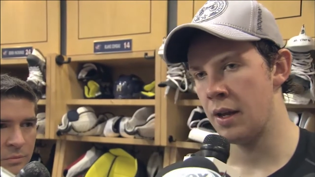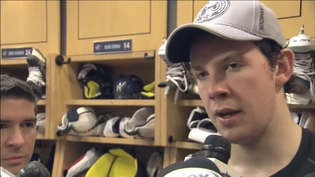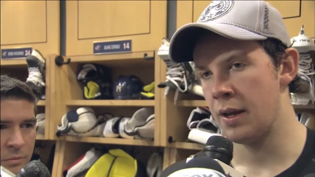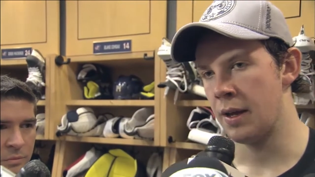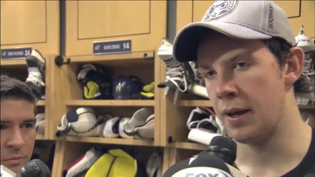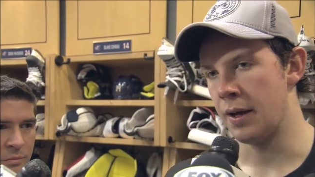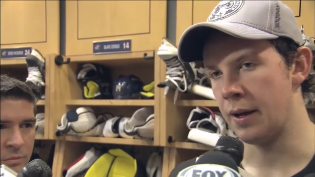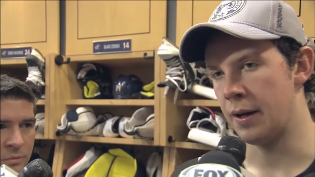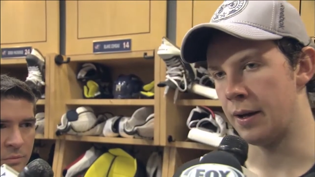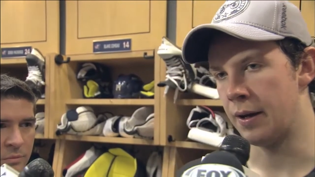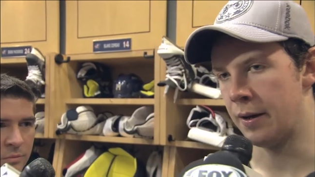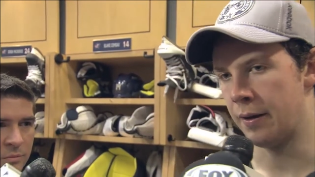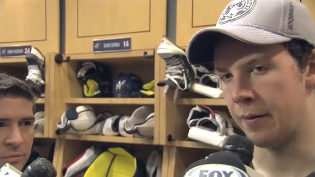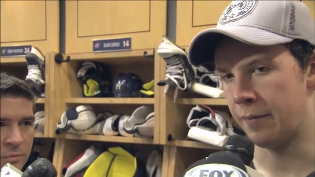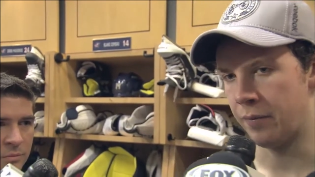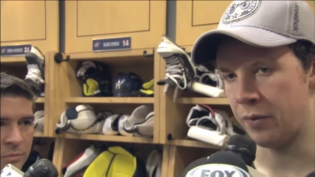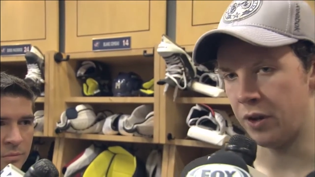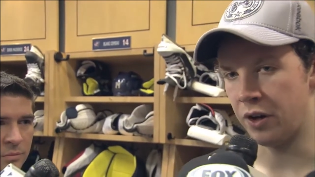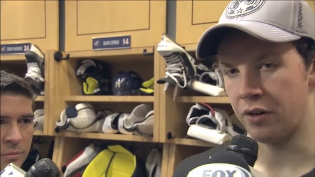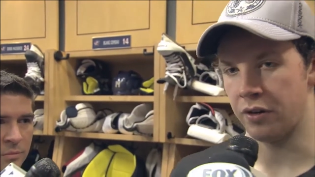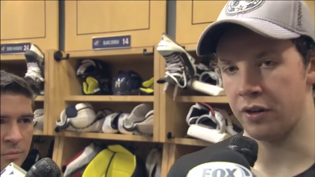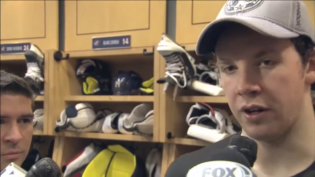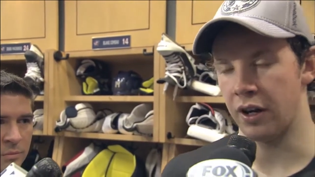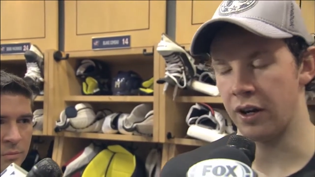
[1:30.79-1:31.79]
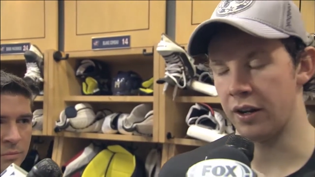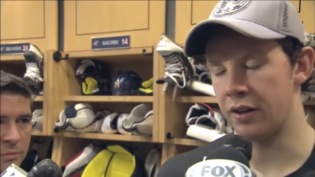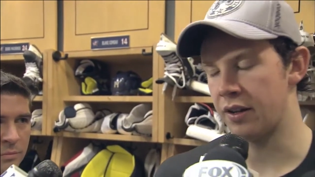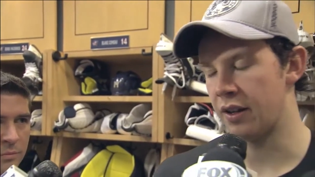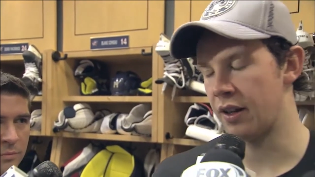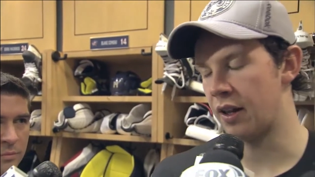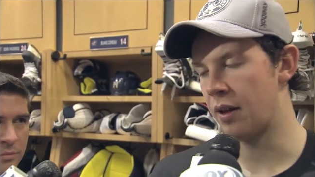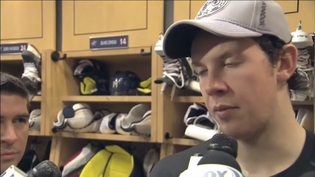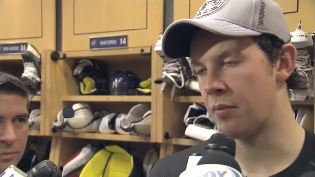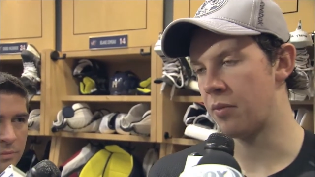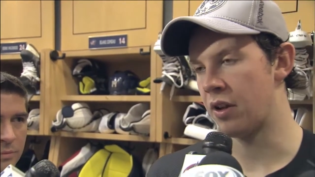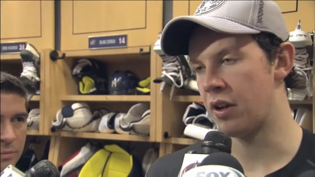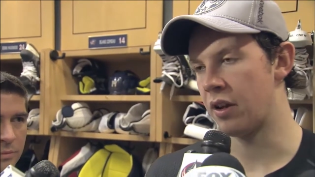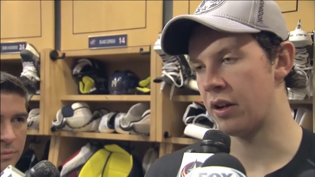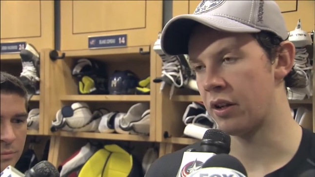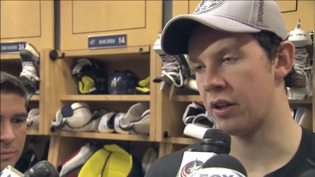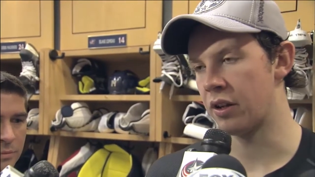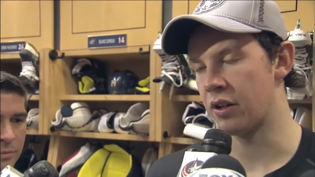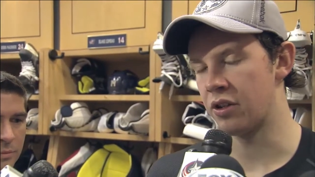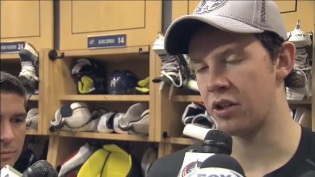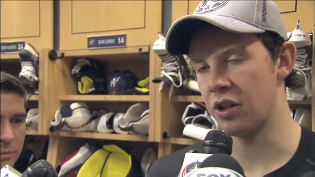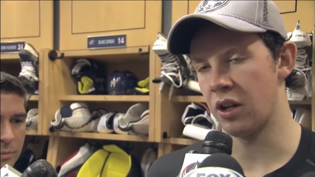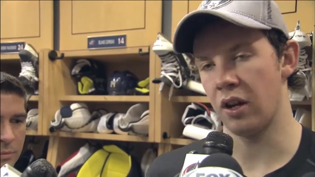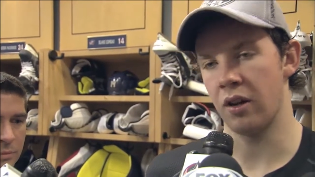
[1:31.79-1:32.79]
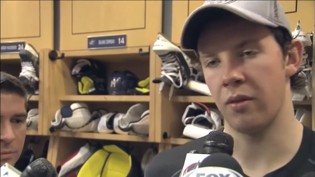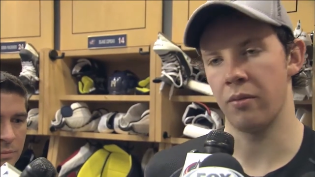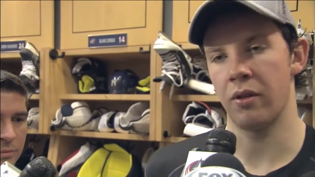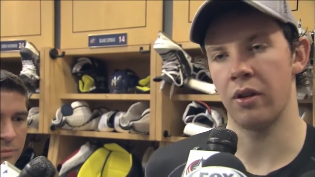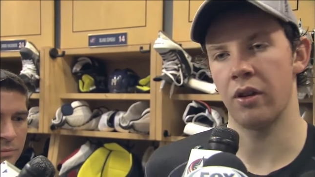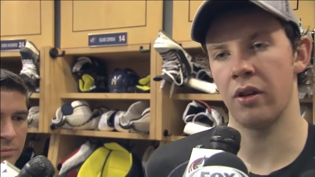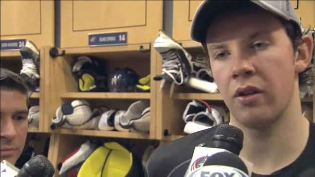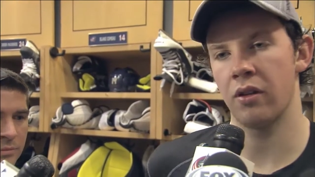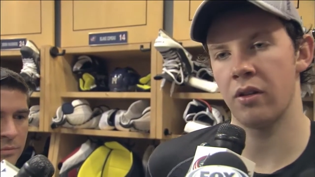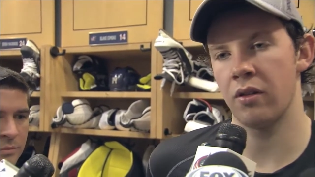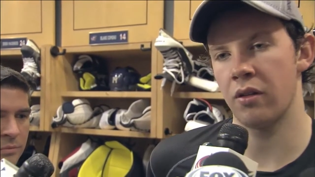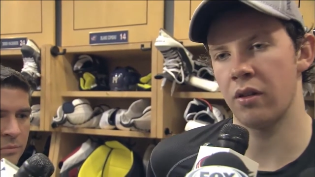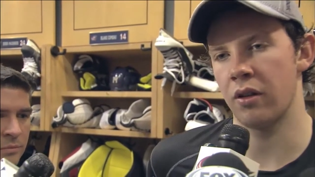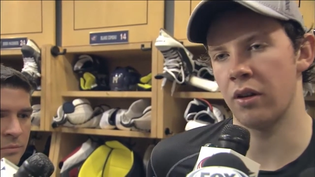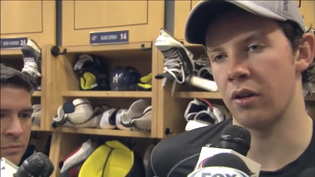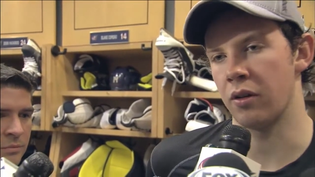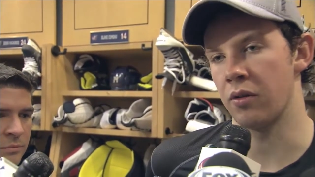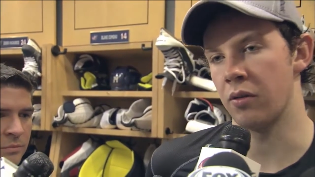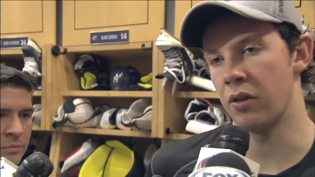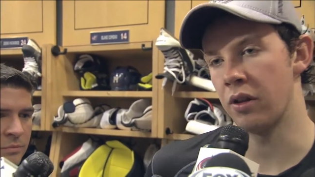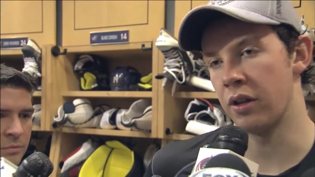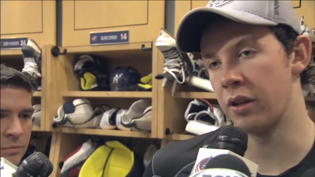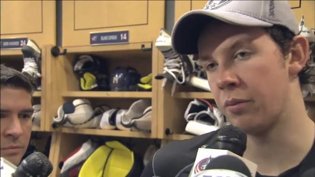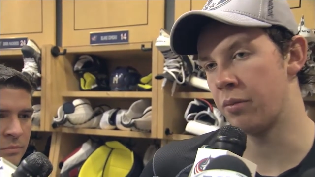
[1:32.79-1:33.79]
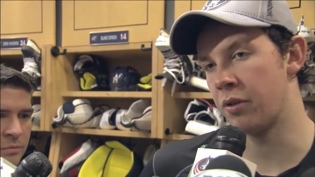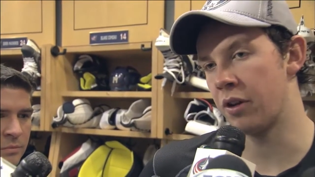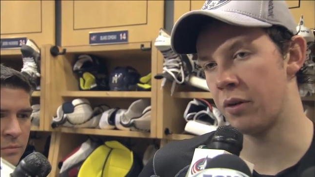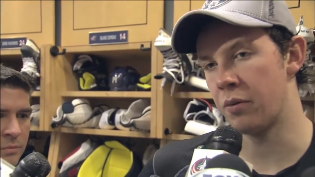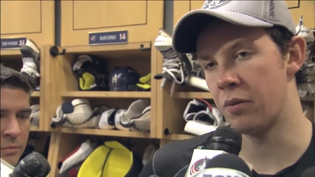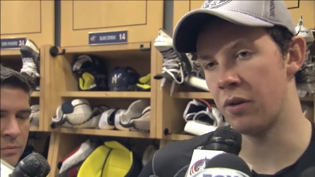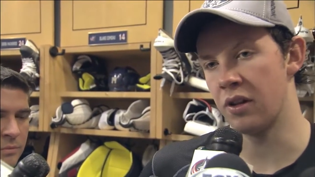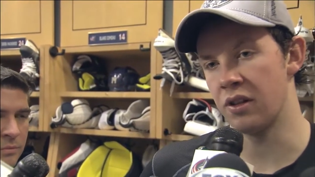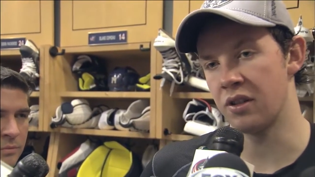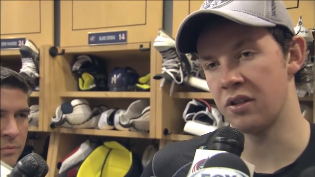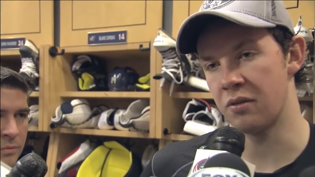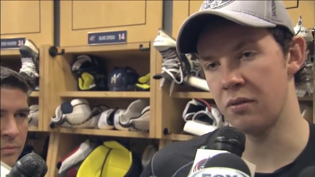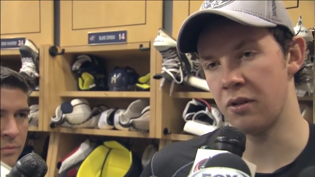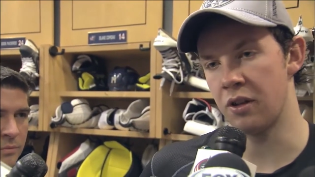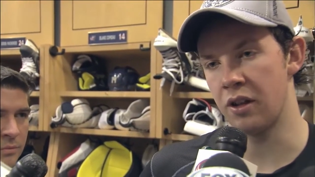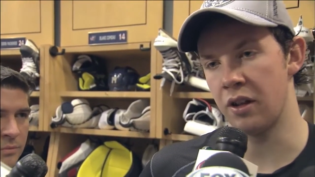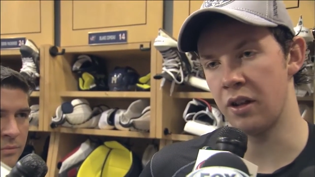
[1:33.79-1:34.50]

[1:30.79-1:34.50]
Speaker 1: um, you know credit to them, they did a good job. Their their goalie played well as well, I